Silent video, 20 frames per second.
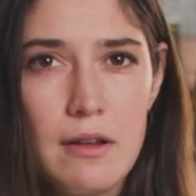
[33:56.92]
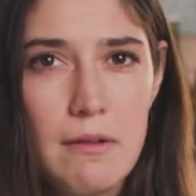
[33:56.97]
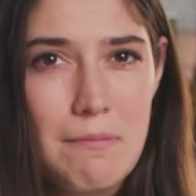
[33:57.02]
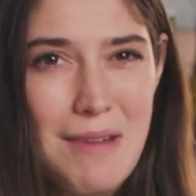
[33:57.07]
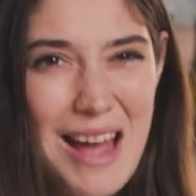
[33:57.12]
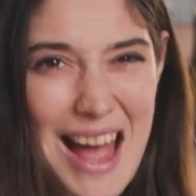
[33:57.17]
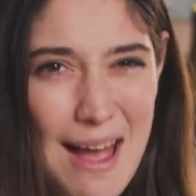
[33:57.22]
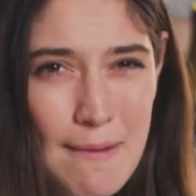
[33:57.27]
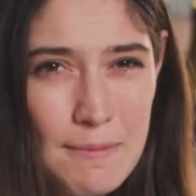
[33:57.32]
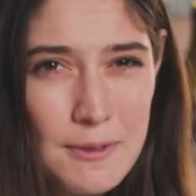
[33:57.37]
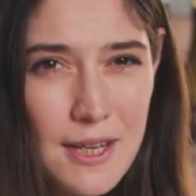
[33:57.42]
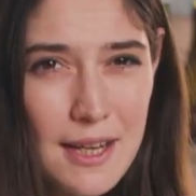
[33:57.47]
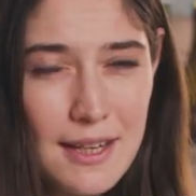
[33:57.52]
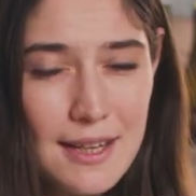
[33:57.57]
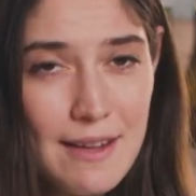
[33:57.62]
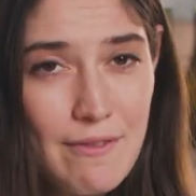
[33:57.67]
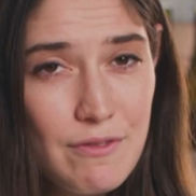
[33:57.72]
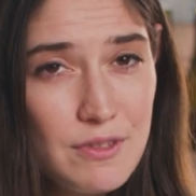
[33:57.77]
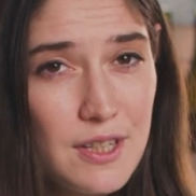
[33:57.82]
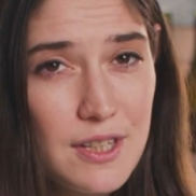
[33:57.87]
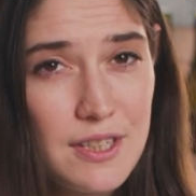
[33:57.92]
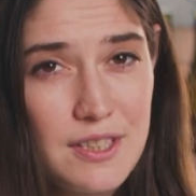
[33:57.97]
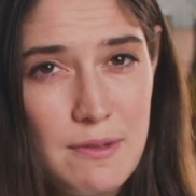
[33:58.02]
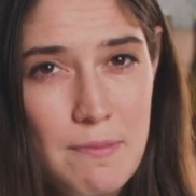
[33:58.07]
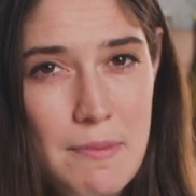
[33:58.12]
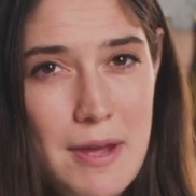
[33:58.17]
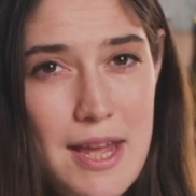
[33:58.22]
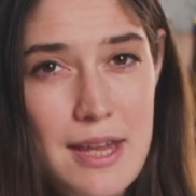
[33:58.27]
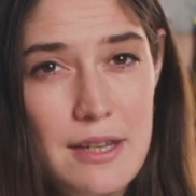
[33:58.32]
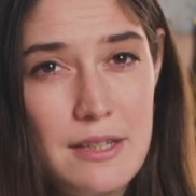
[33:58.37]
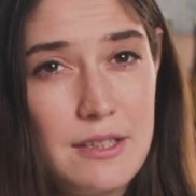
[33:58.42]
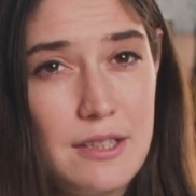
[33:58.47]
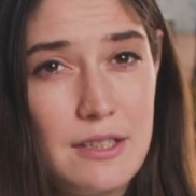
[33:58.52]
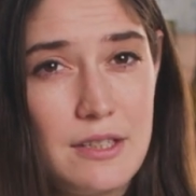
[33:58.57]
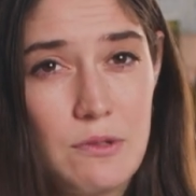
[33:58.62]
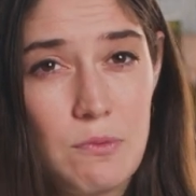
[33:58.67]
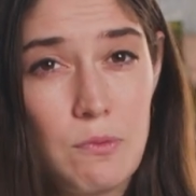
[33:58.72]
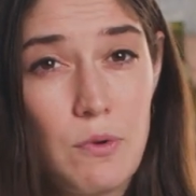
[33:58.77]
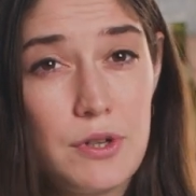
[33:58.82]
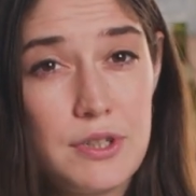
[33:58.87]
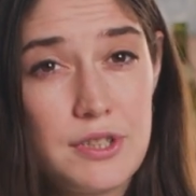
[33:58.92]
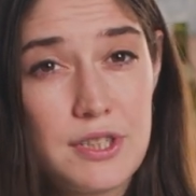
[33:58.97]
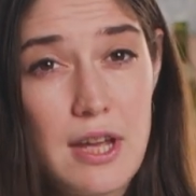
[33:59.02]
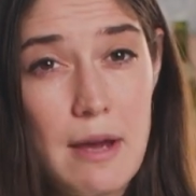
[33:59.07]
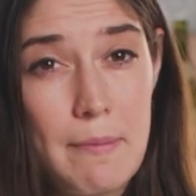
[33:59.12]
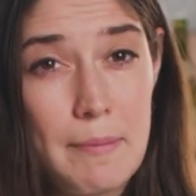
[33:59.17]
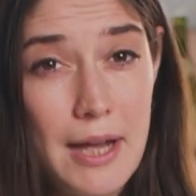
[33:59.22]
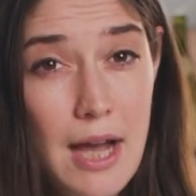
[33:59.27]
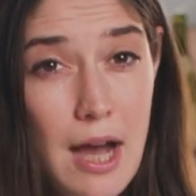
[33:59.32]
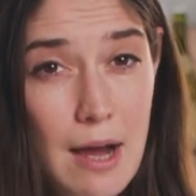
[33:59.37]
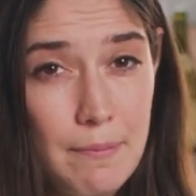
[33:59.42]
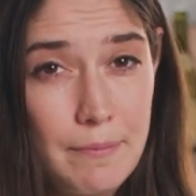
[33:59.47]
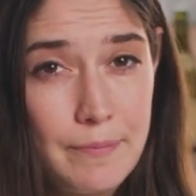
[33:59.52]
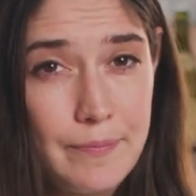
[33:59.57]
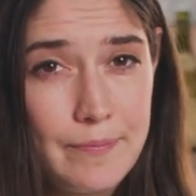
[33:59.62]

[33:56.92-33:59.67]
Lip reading: Perhaps that gives us some hints as to what's coming up.